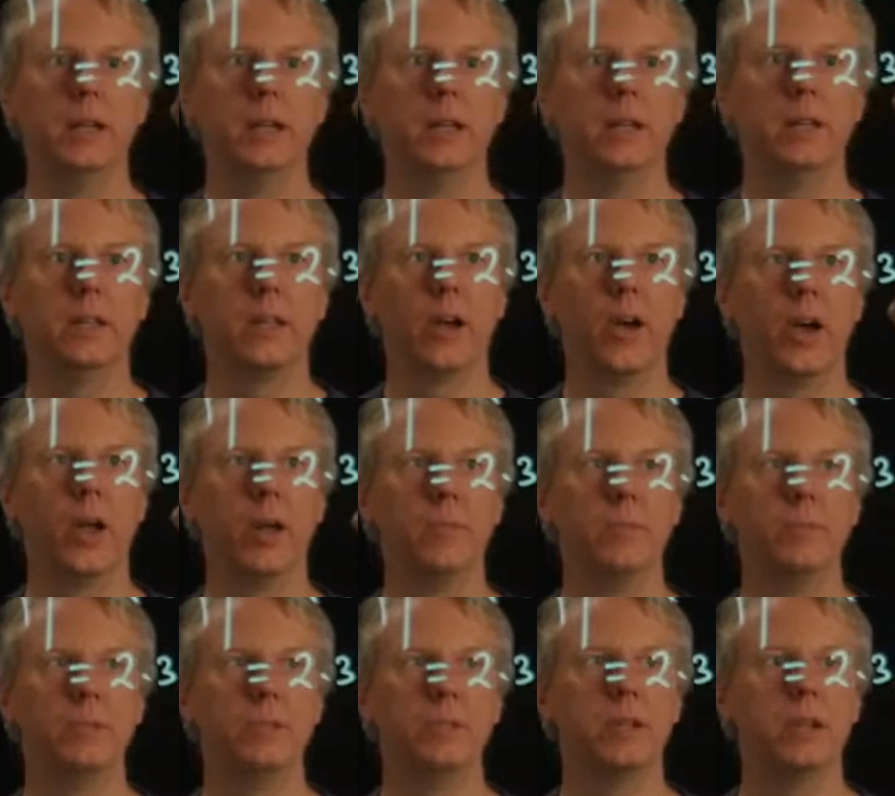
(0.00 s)

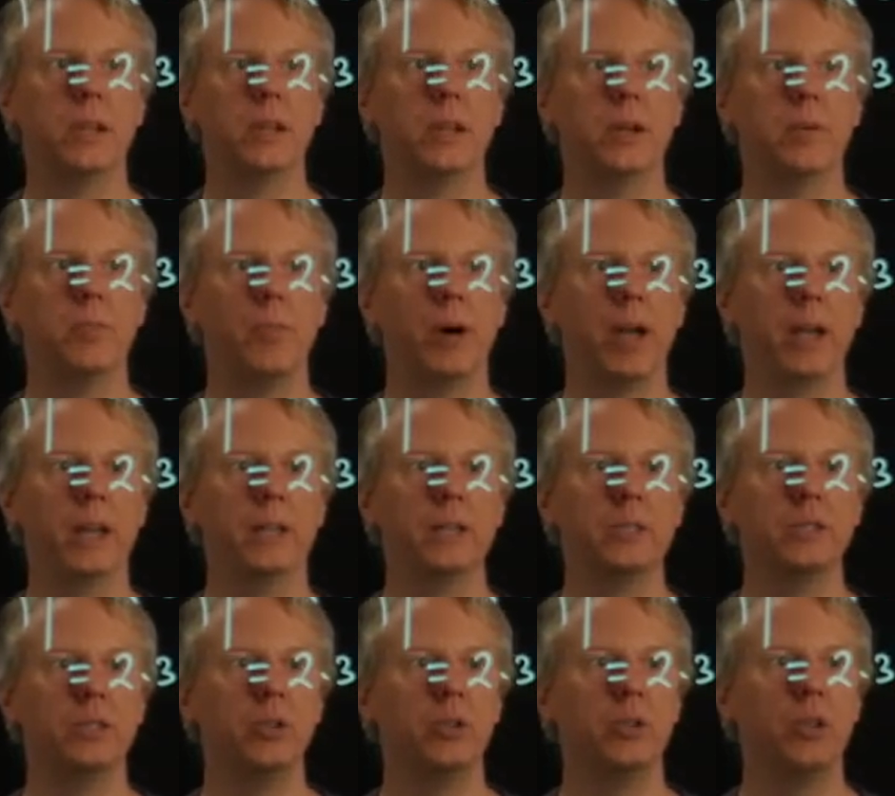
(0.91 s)
times
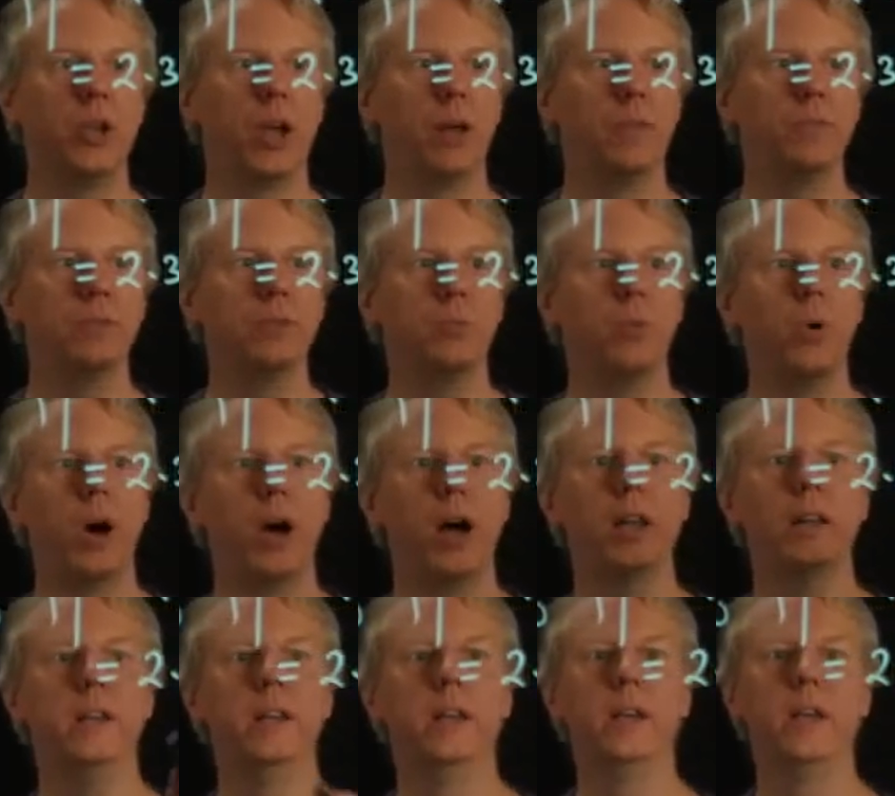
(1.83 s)
-2 times
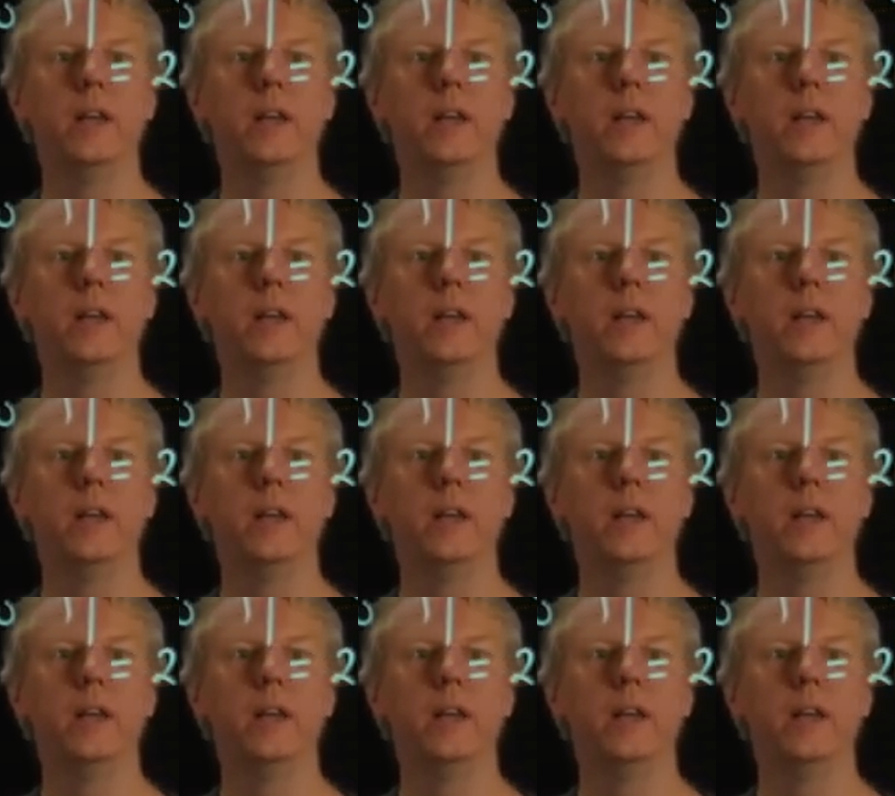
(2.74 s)
1.